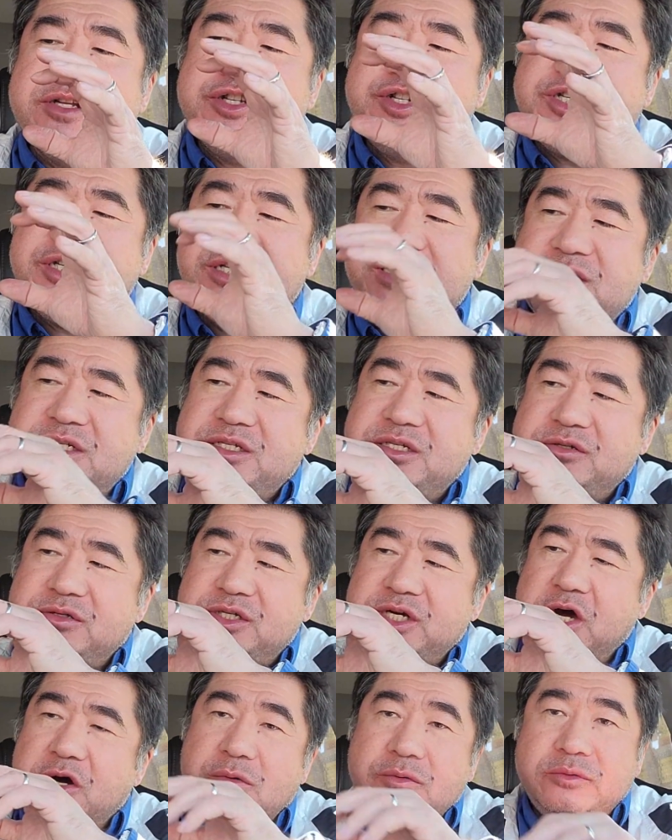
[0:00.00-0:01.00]
cheese to
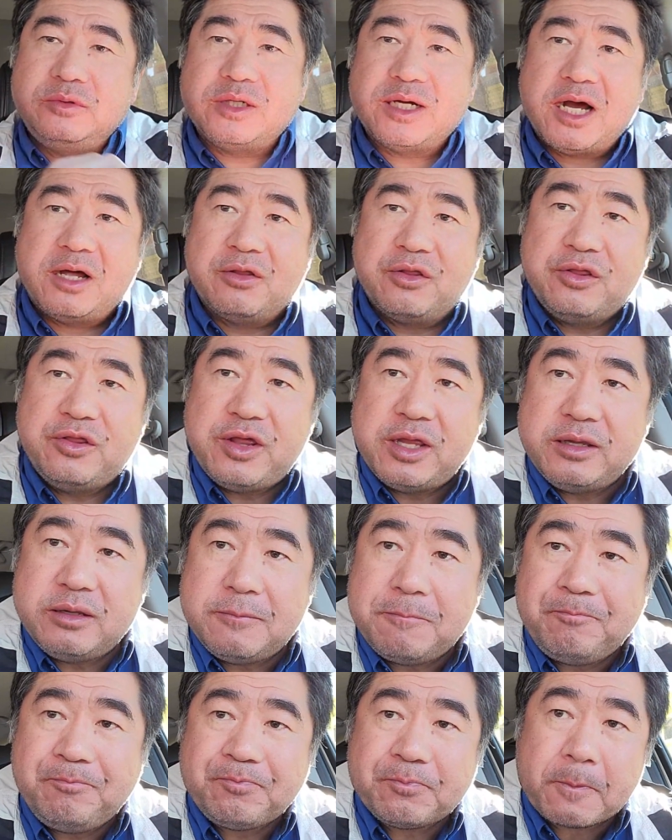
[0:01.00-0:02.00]
dough. Look how thin
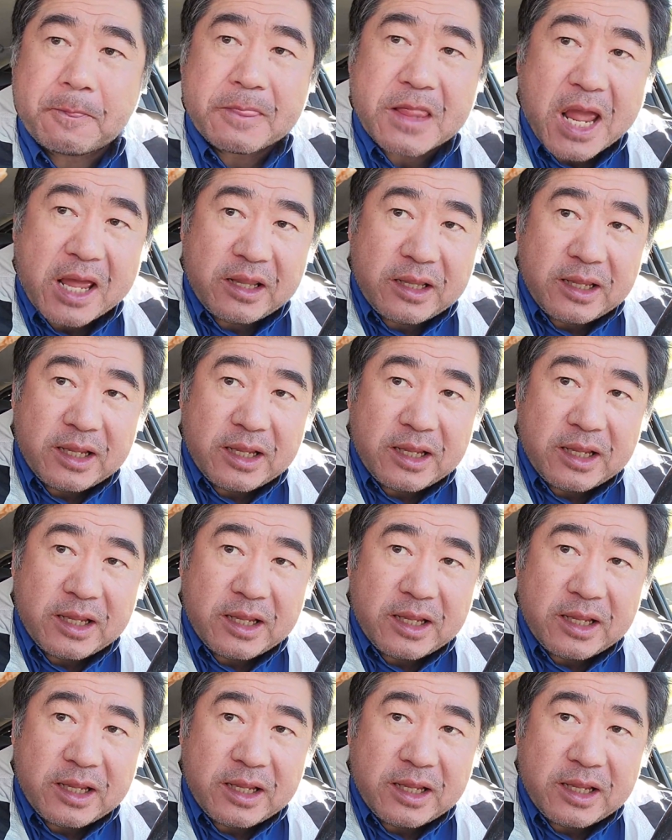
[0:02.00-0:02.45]
that